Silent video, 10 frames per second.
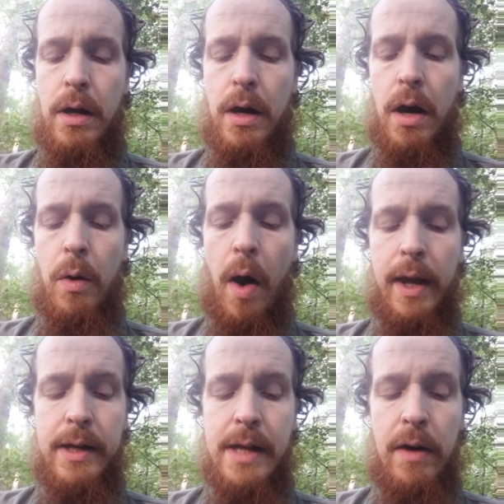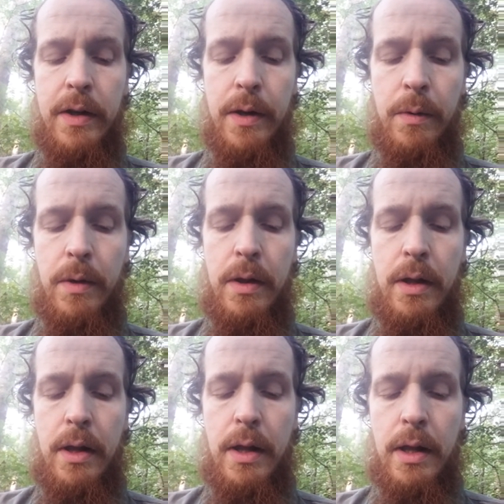Oh, I can tell you,
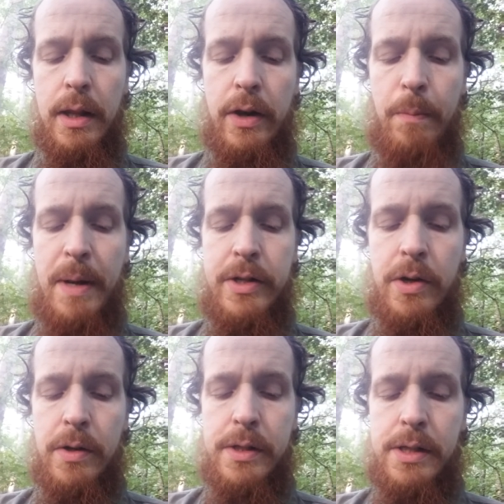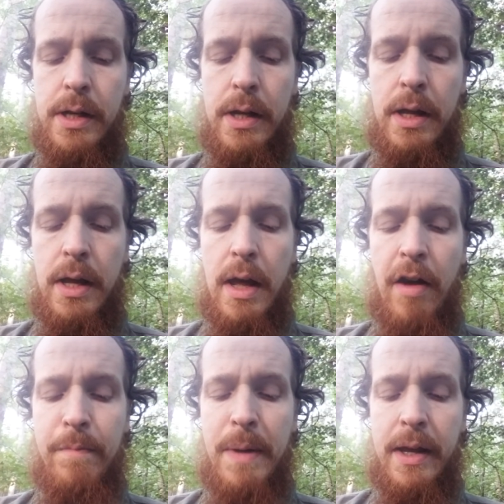little pitchers
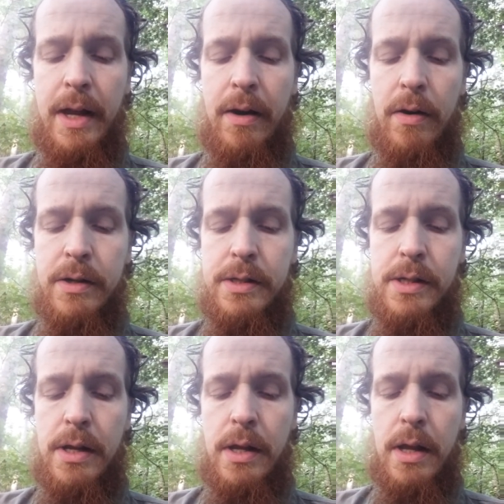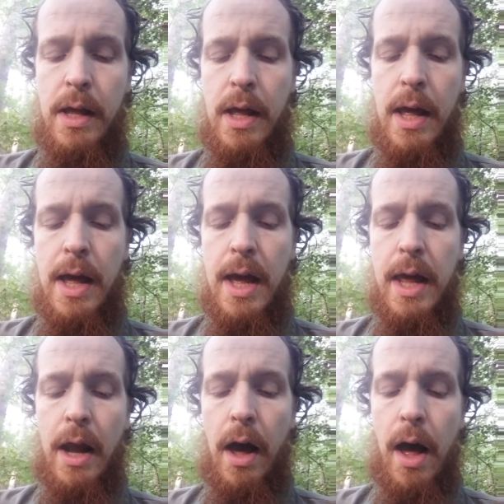have big ears,
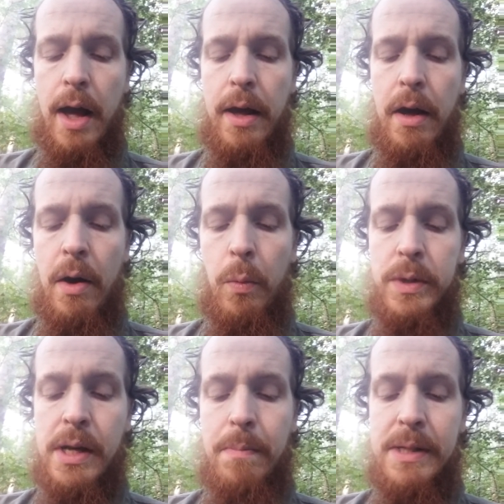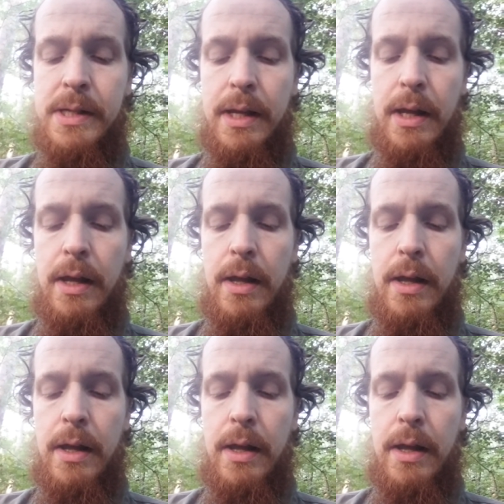and I wasn't missing